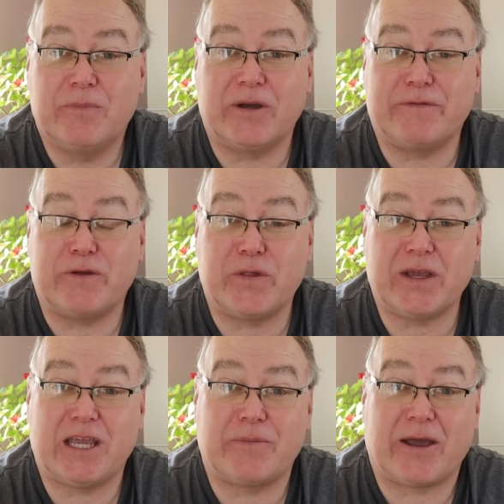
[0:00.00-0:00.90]
but if you're
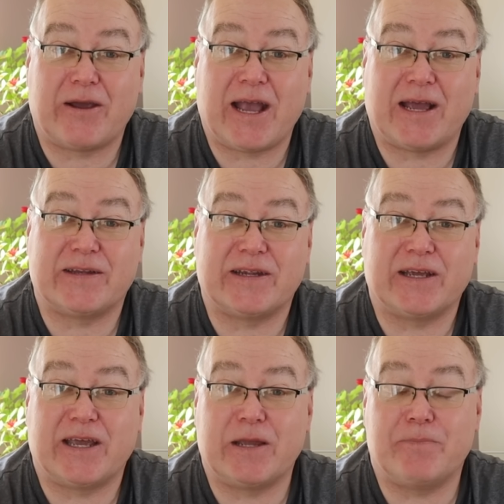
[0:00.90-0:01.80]
thinking about
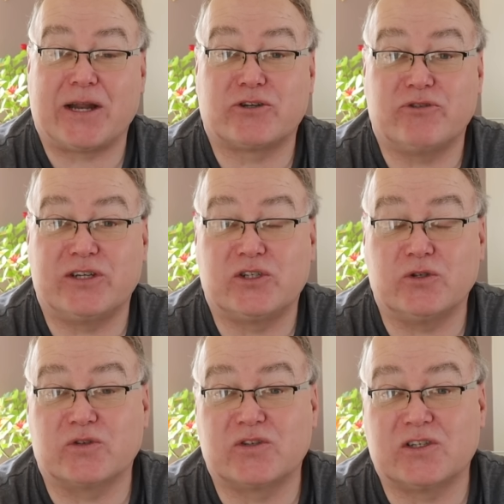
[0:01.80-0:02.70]
adding a battery
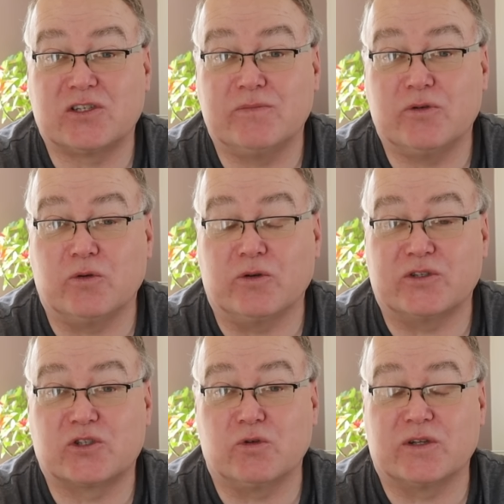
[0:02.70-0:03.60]
to your system or
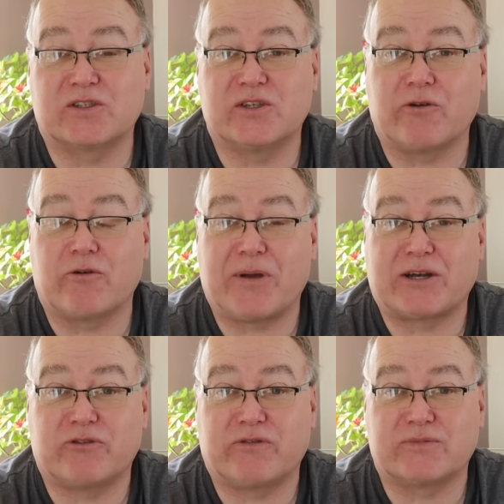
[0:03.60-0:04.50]
installing solar and
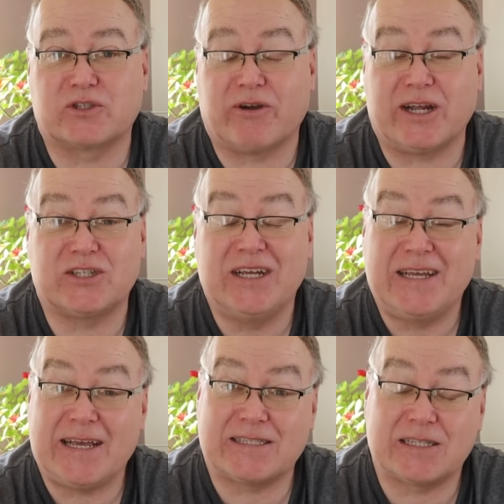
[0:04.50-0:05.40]
battery from scratch,
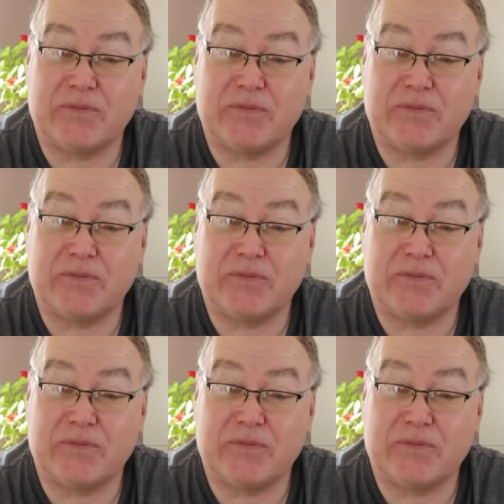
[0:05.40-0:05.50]
it's